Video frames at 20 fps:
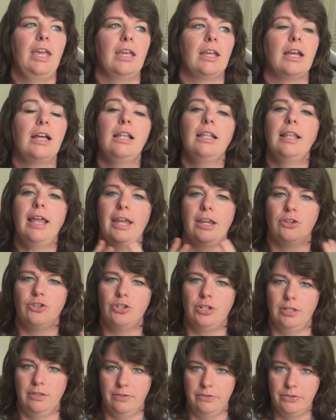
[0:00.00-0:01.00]

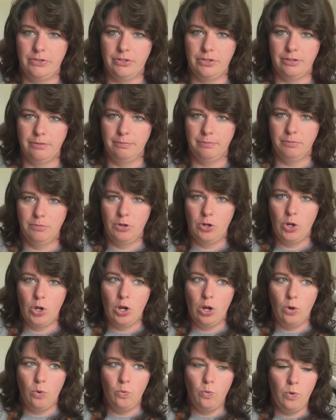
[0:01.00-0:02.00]
collections
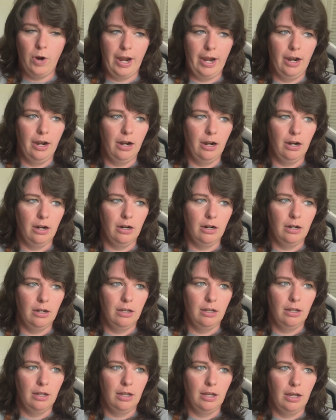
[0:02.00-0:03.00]
where
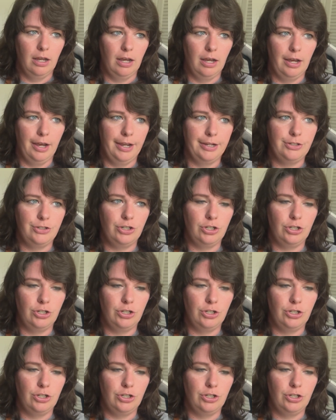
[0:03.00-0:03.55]
I